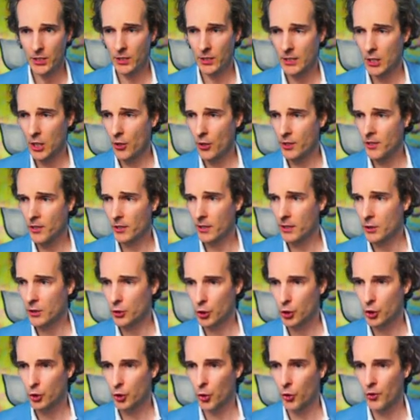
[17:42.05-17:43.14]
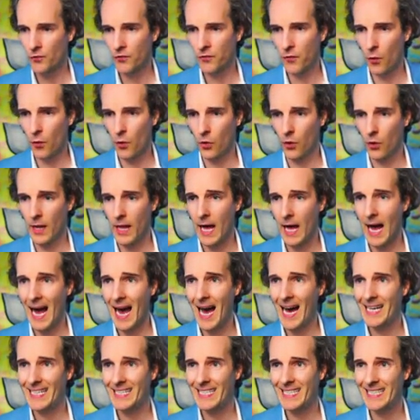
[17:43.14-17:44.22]
Total shortfall
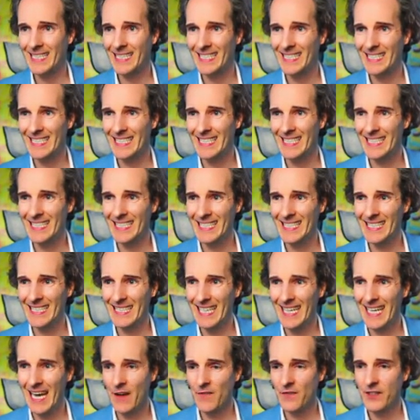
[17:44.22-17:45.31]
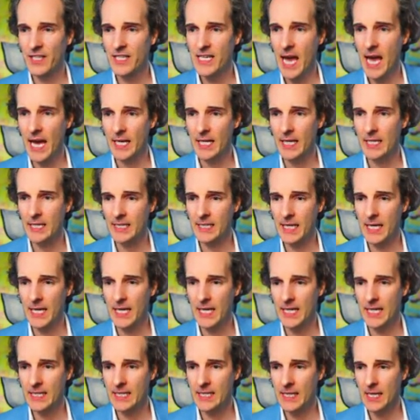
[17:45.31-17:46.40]
at F T X
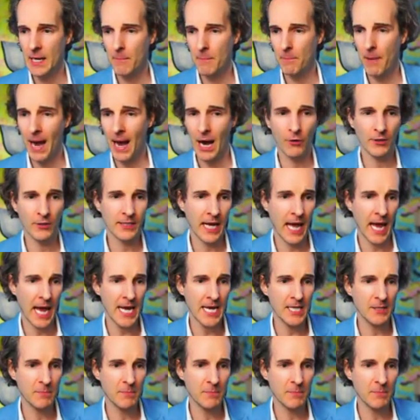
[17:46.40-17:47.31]
is about eight